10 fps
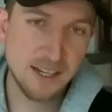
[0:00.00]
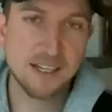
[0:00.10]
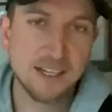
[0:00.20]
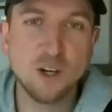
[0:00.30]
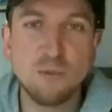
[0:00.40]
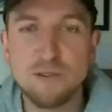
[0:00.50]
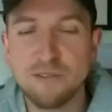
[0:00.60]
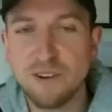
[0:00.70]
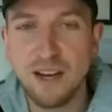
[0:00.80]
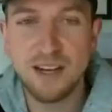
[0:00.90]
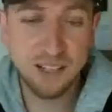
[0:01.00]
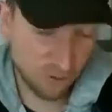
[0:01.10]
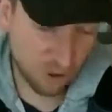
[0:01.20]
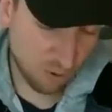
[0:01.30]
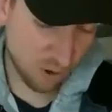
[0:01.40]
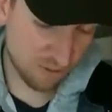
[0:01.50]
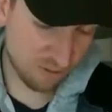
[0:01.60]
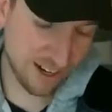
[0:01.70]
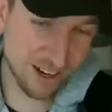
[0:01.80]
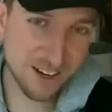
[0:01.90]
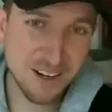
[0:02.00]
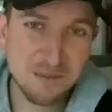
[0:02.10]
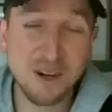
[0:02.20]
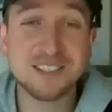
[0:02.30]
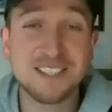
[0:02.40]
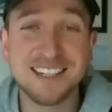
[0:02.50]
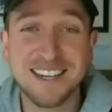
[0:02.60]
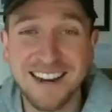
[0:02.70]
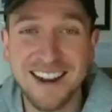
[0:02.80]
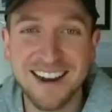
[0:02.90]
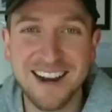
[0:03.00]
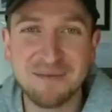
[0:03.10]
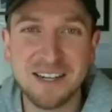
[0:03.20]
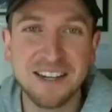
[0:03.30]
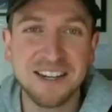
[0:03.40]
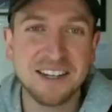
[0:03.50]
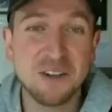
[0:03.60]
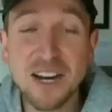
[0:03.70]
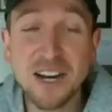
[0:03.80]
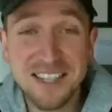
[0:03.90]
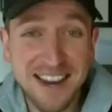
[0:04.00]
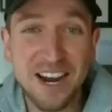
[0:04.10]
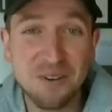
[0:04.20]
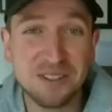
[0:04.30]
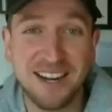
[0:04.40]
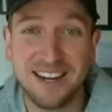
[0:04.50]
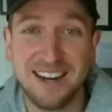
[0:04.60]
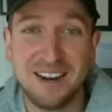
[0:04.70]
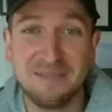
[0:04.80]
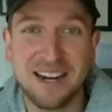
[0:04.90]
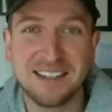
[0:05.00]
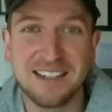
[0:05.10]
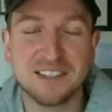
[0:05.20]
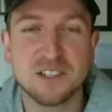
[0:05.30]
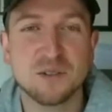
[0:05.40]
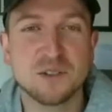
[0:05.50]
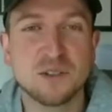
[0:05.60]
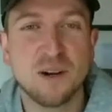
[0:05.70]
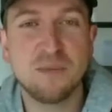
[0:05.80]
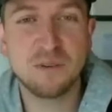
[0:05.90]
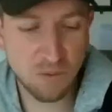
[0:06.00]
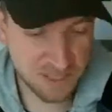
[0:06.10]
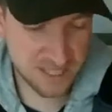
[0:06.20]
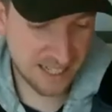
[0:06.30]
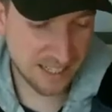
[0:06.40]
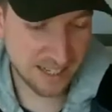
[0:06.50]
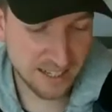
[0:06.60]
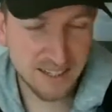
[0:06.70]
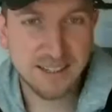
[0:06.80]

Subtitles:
Leoville Poifer, Pontet Canet. I mean, you got to hang out with that guy back then. So I mean, what was that like?